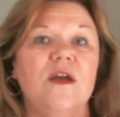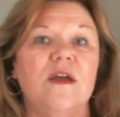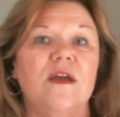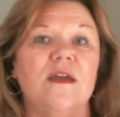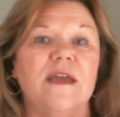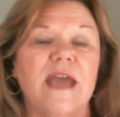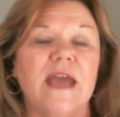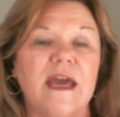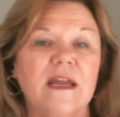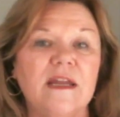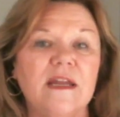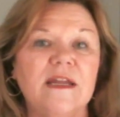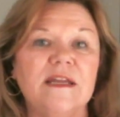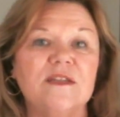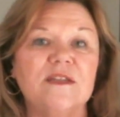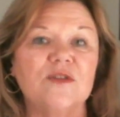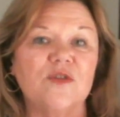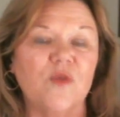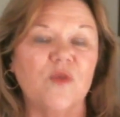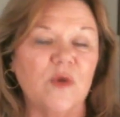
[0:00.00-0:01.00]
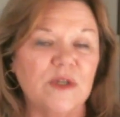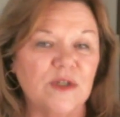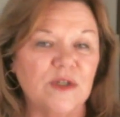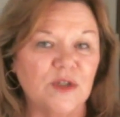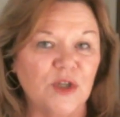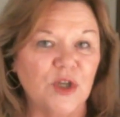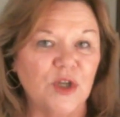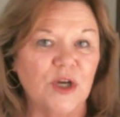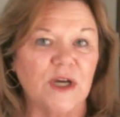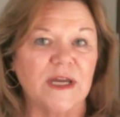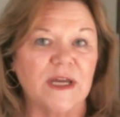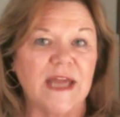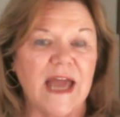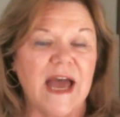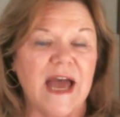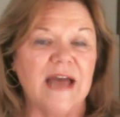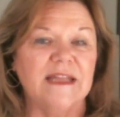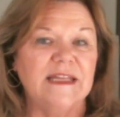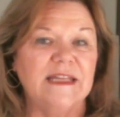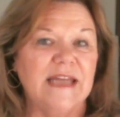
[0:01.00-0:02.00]
Candidates are going to look
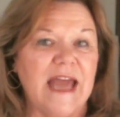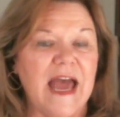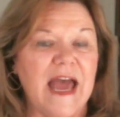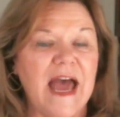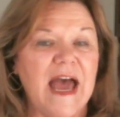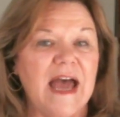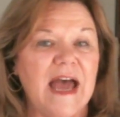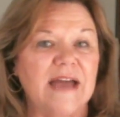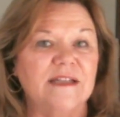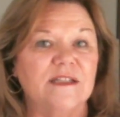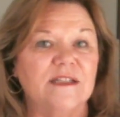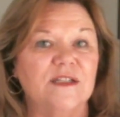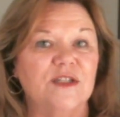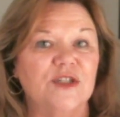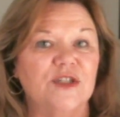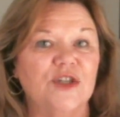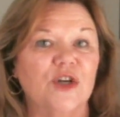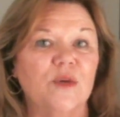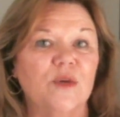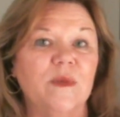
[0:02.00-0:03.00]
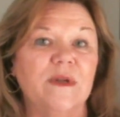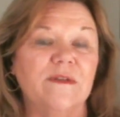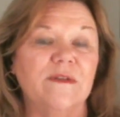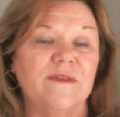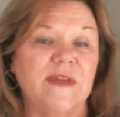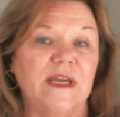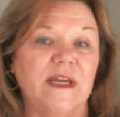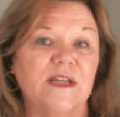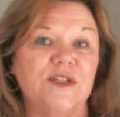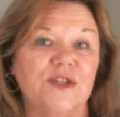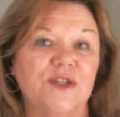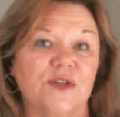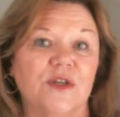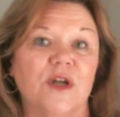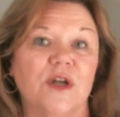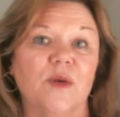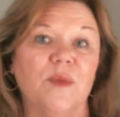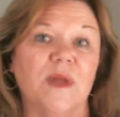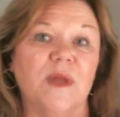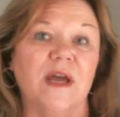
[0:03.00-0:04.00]
at the ad to determine if they should
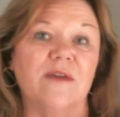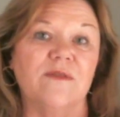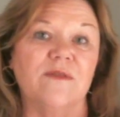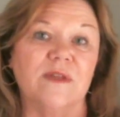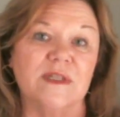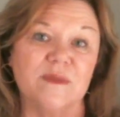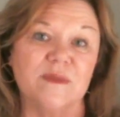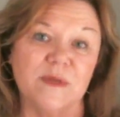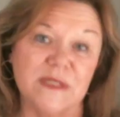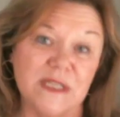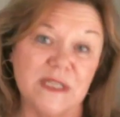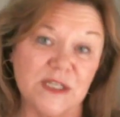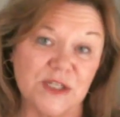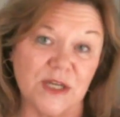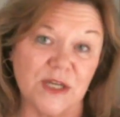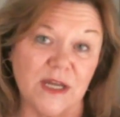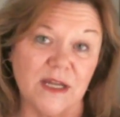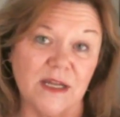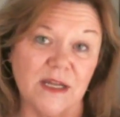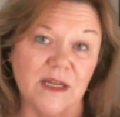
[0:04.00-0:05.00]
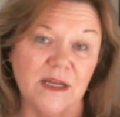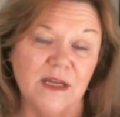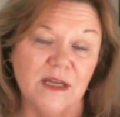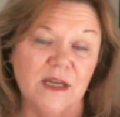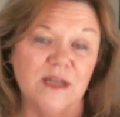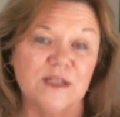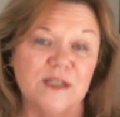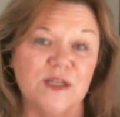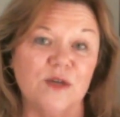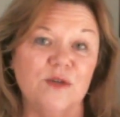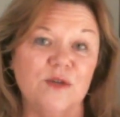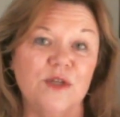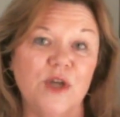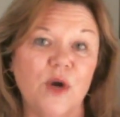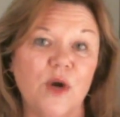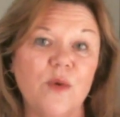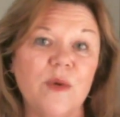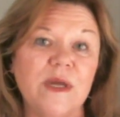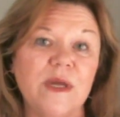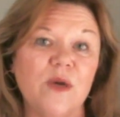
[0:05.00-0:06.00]
apply for this position. So
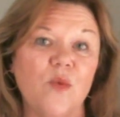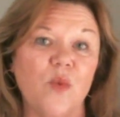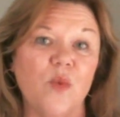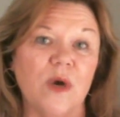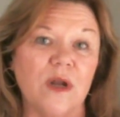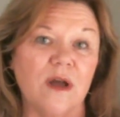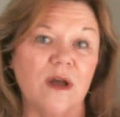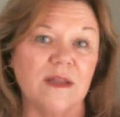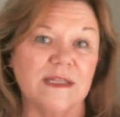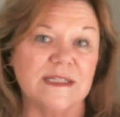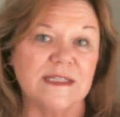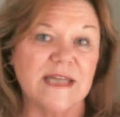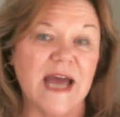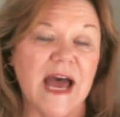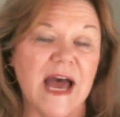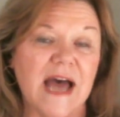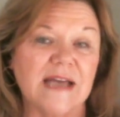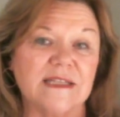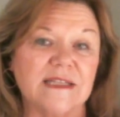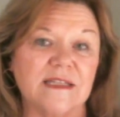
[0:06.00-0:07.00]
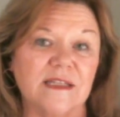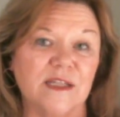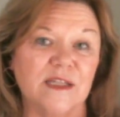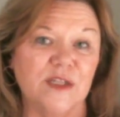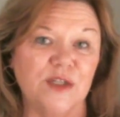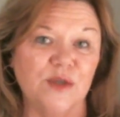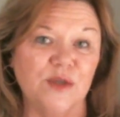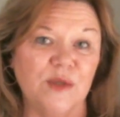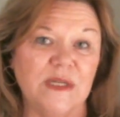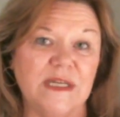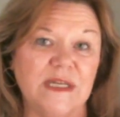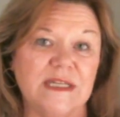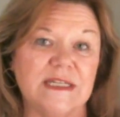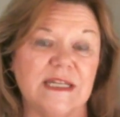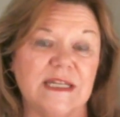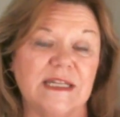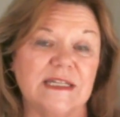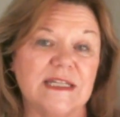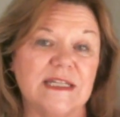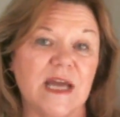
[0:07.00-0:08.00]
knowing what all the tasks and the duties and
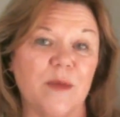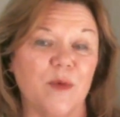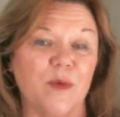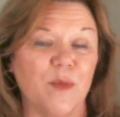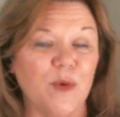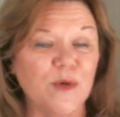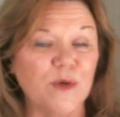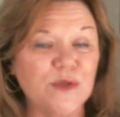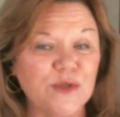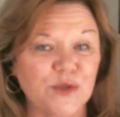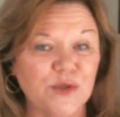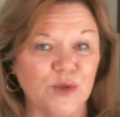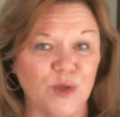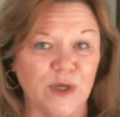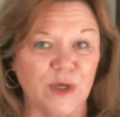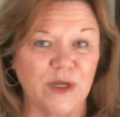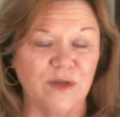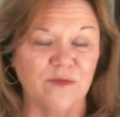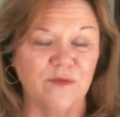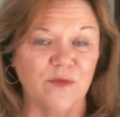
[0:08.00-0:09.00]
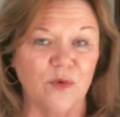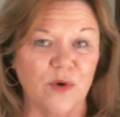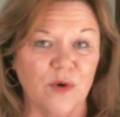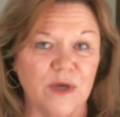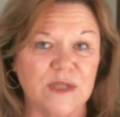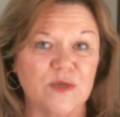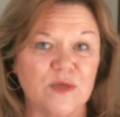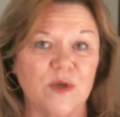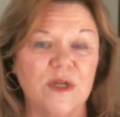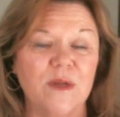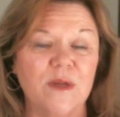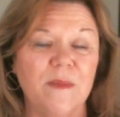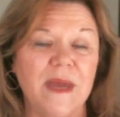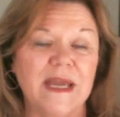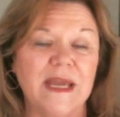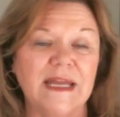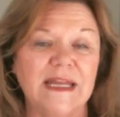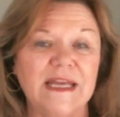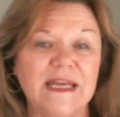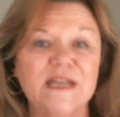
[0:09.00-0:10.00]
the type of person you're looking for is going to make
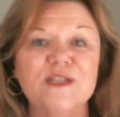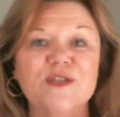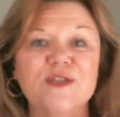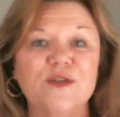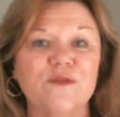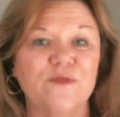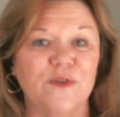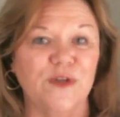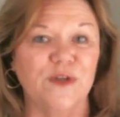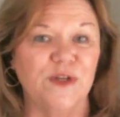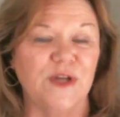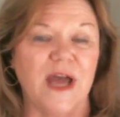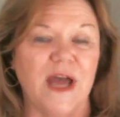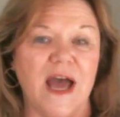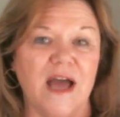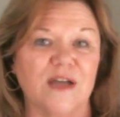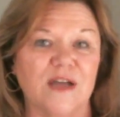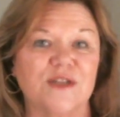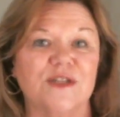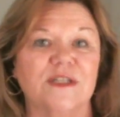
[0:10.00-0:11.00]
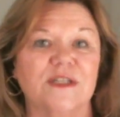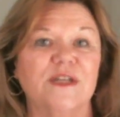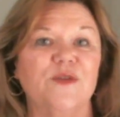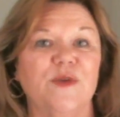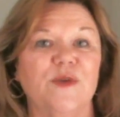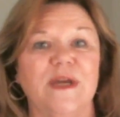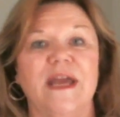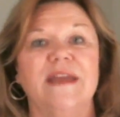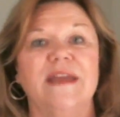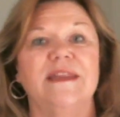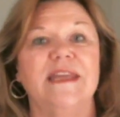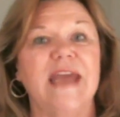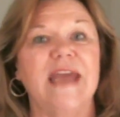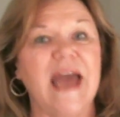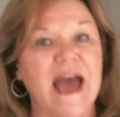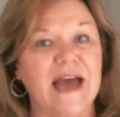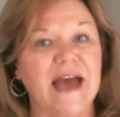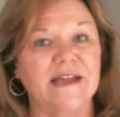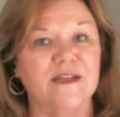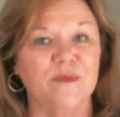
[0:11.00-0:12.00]
it easier for you to actually create the
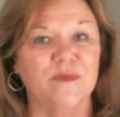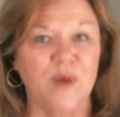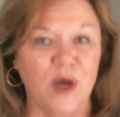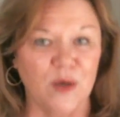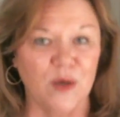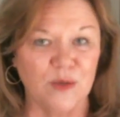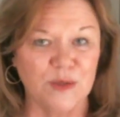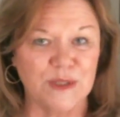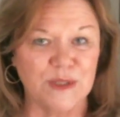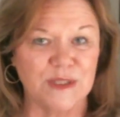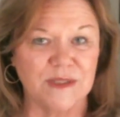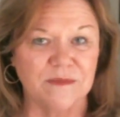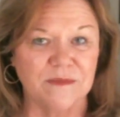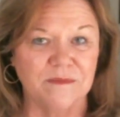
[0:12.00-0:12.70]
ad to post.